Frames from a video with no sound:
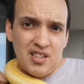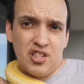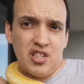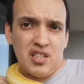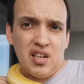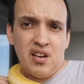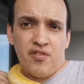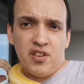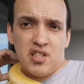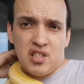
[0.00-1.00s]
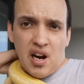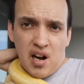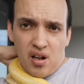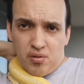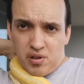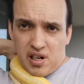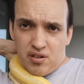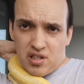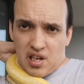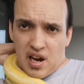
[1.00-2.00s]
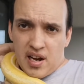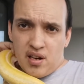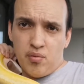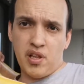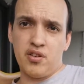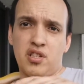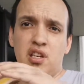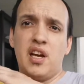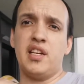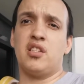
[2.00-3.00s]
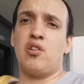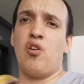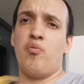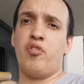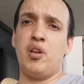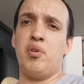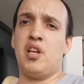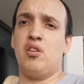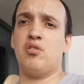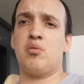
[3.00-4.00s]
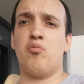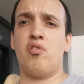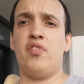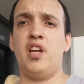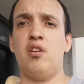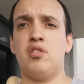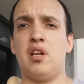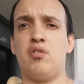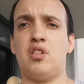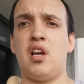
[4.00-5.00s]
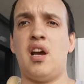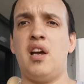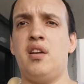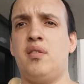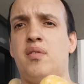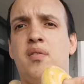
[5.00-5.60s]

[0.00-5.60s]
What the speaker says: It's just a different style. We're outside, the weather's nice, so hopefully we can do some more videos outside.